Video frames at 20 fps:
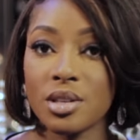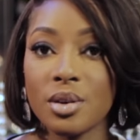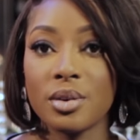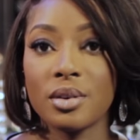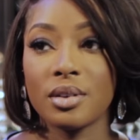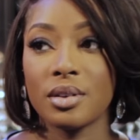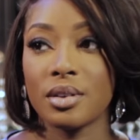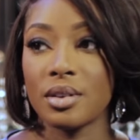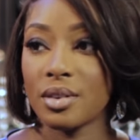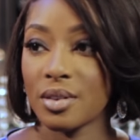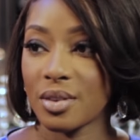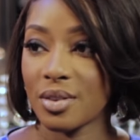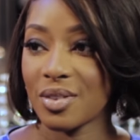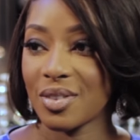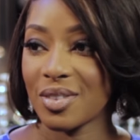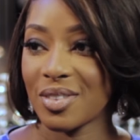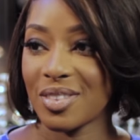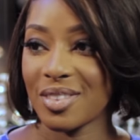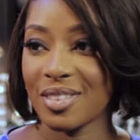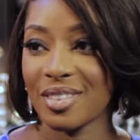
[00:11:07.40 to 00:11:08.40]
So,
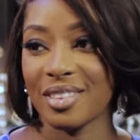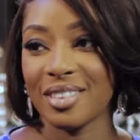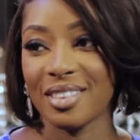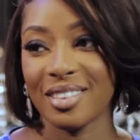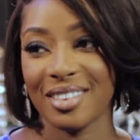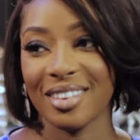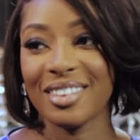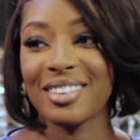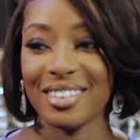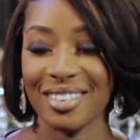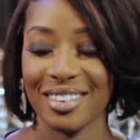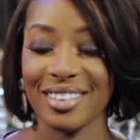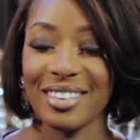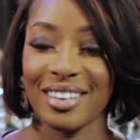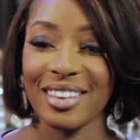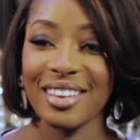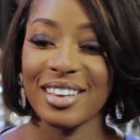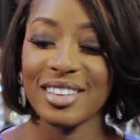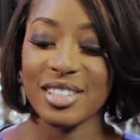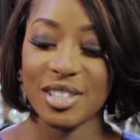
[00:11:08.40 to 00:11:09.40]
especially what it taught me, yeah.
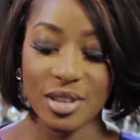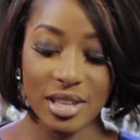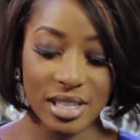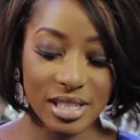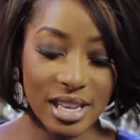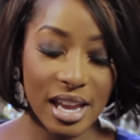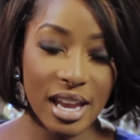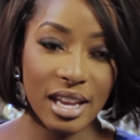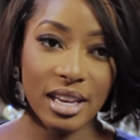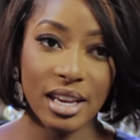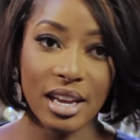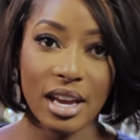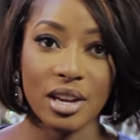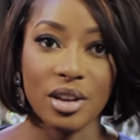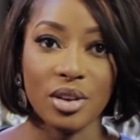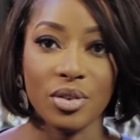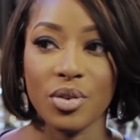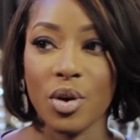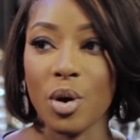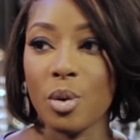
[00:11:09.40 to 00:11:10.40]
So is there any kind
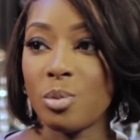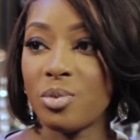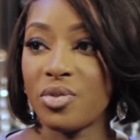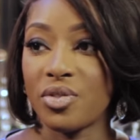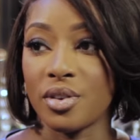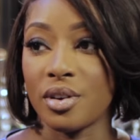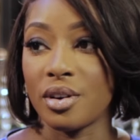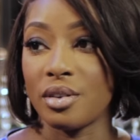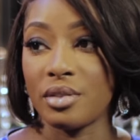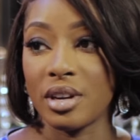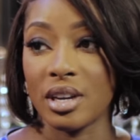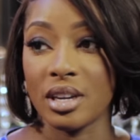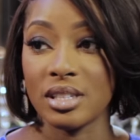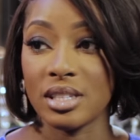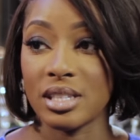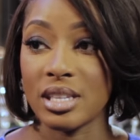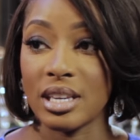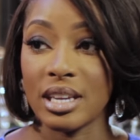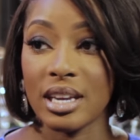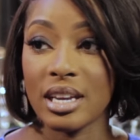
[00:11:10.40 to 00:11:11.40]
of hope for
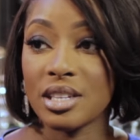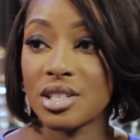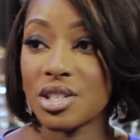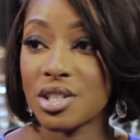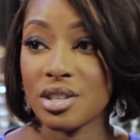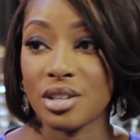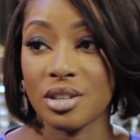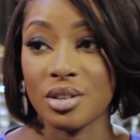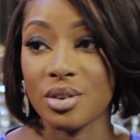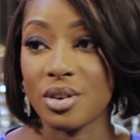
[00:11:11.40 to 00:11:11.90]
reconciliation